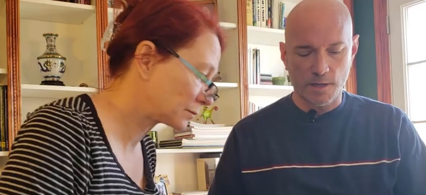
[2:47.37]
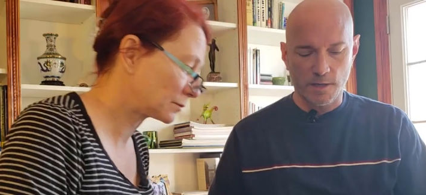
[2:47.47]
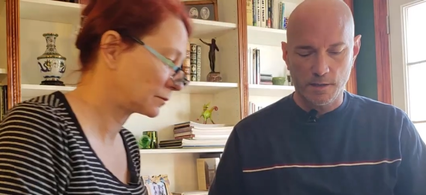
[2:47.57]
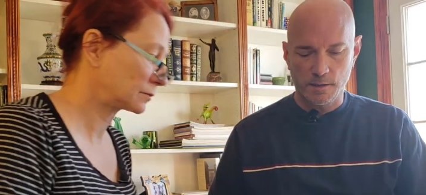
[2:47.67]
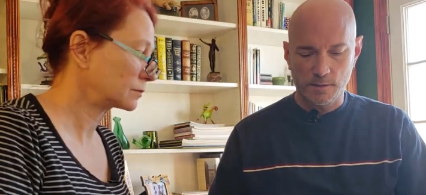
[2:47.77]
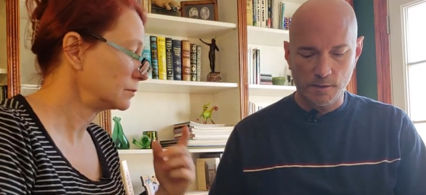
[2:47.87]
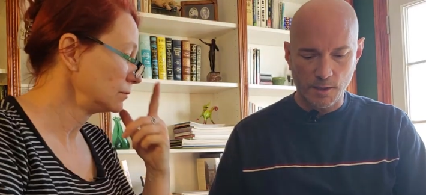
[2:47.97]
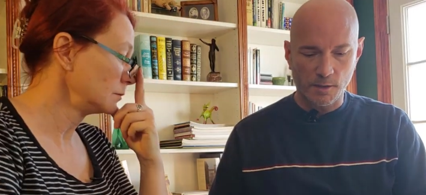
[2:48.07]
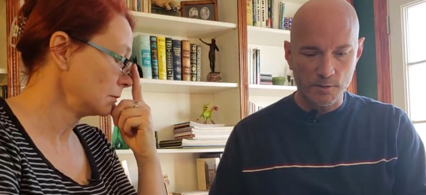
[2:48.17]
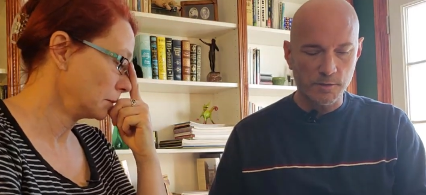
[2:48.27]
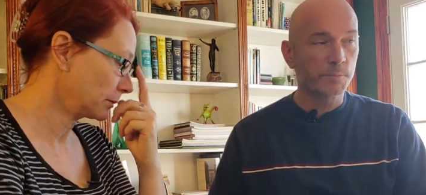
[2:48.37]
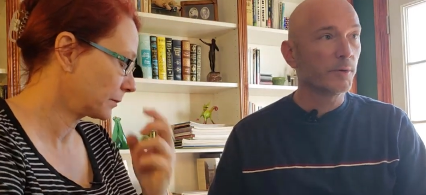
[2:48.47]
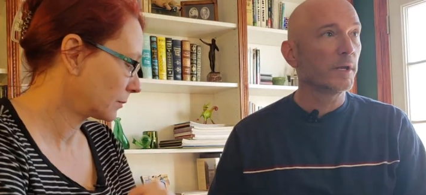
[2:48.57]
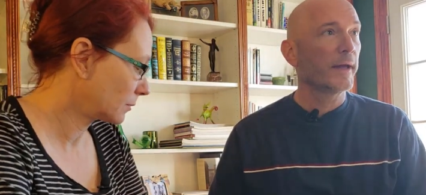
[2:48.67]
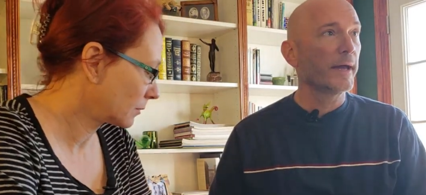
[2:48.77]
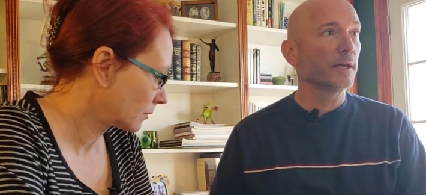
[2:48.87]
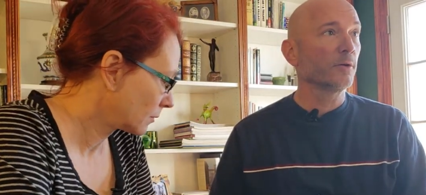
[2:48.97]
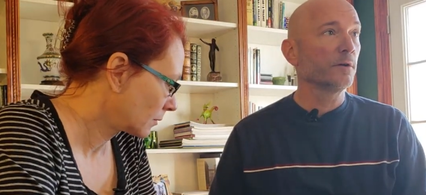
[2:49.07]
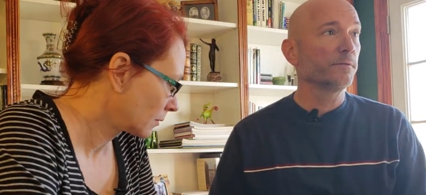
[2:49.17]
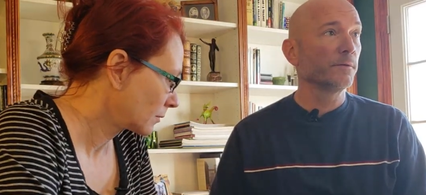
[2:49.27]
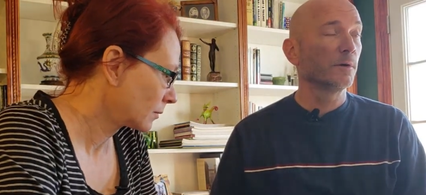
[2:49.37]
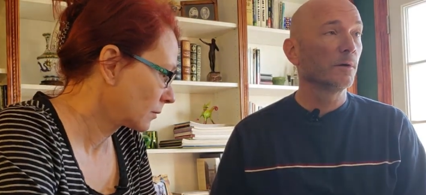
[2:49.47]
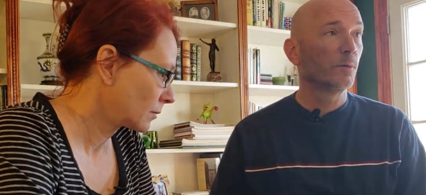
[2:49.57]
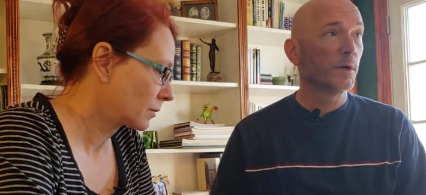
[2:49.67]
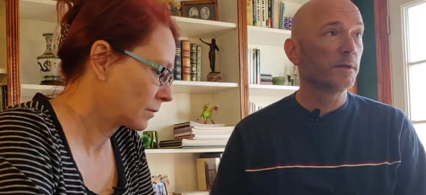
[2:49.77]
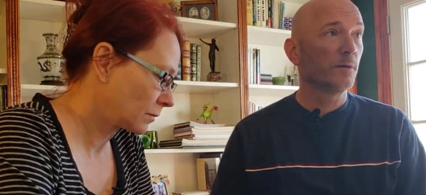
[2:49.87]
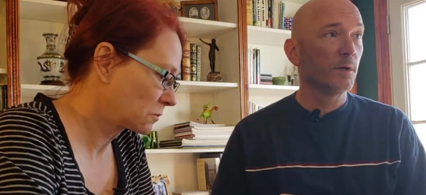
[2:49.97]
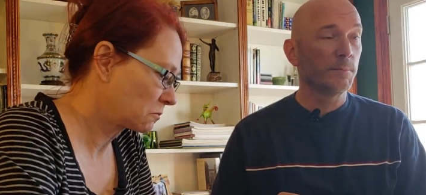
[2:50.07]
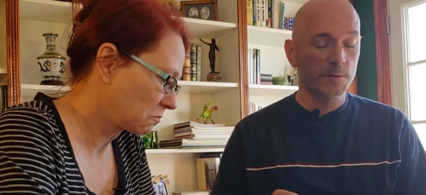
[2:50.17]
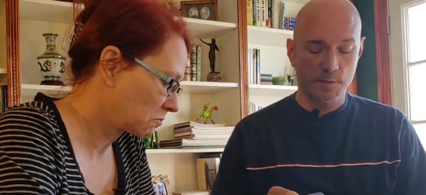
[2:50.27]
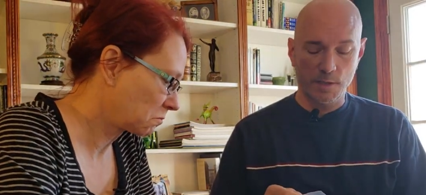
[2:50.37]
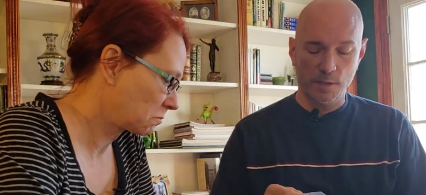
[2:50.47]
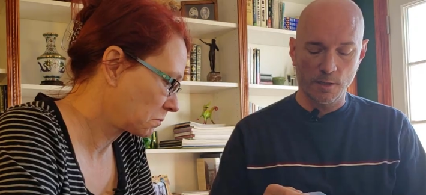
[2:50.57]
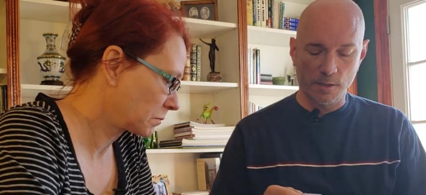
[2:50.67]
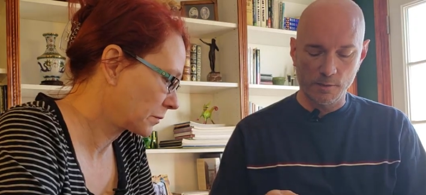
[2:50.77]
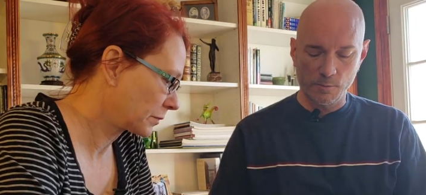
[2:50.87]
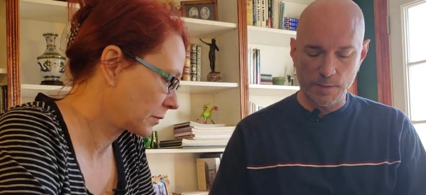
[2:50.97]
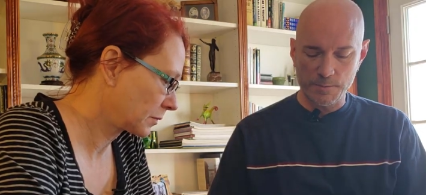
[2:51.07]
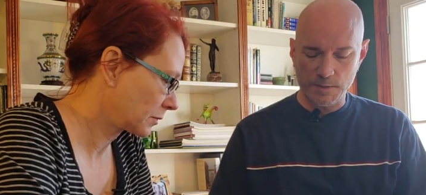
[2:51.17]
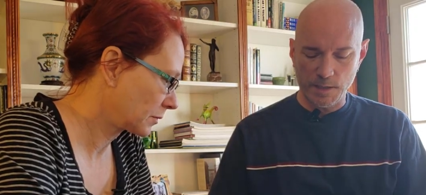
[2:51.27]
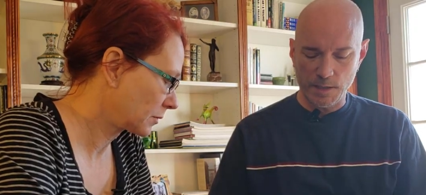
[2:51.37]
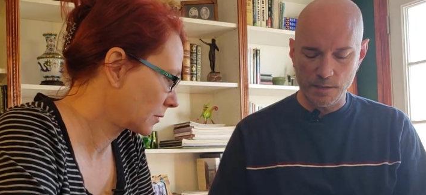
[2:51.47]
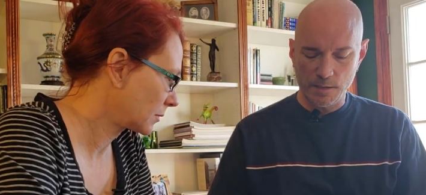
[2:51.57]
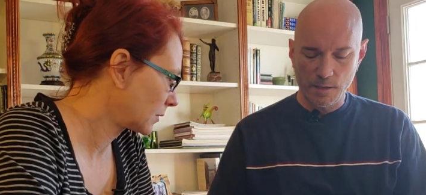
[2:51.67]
Speaker 1: Uh, the colors look pretty accurate for what they represented on the website.